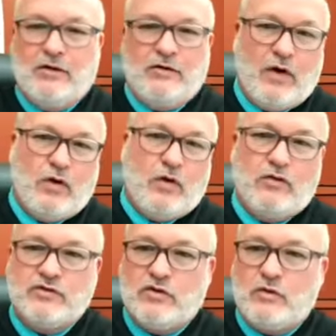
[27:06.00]

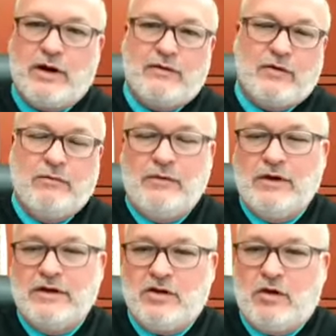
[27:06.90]
photos or whatever?
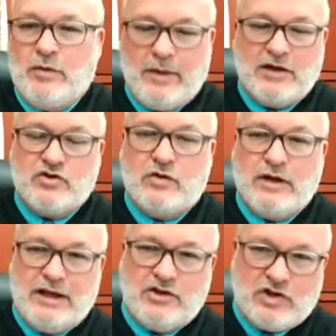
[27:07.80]
So, but make sure
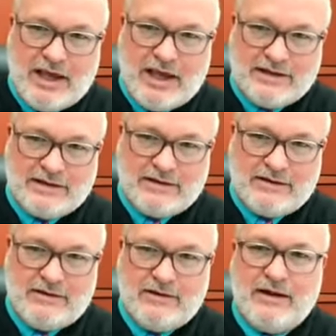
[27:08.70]
each case
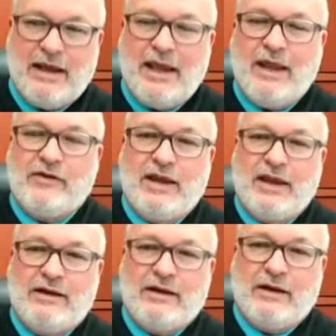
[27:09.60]
has
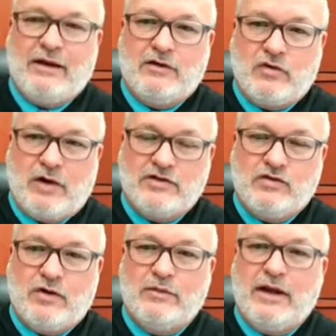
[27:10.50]
a
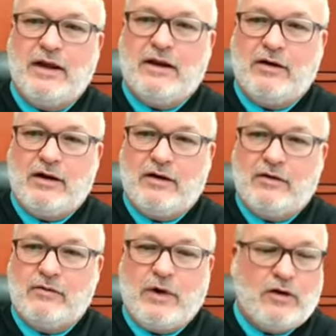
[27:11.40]
transcript and
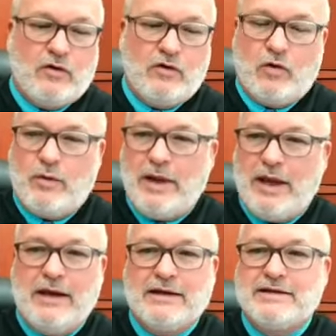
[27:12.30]
a record or an
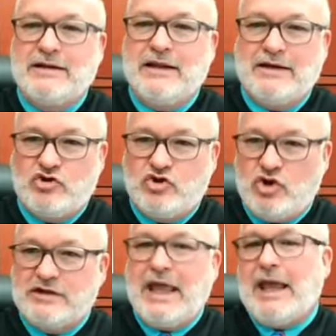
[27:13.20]
appendix that is
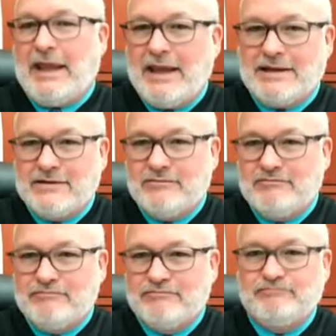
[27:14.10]
just that case.
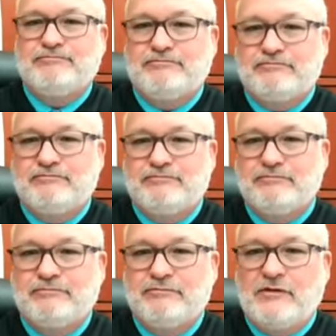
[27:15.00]

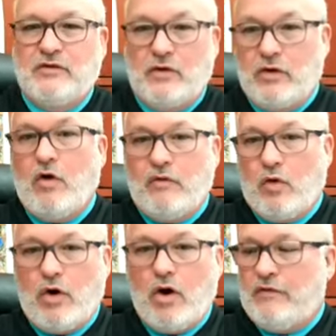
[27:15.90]
Okay. For
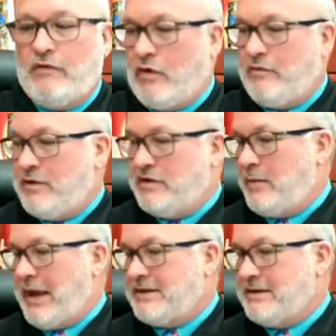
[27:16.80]
all four of Mr.
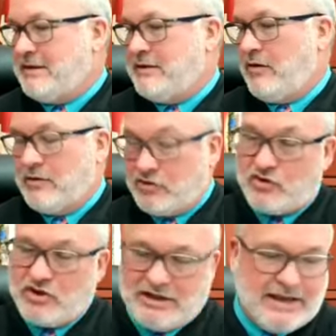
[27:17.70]
Massey or
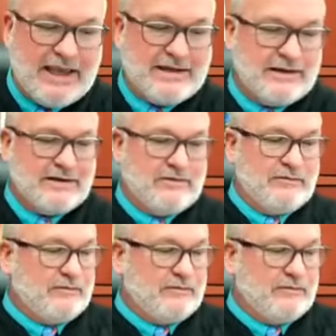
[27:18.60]
Mr. Sheets' cases.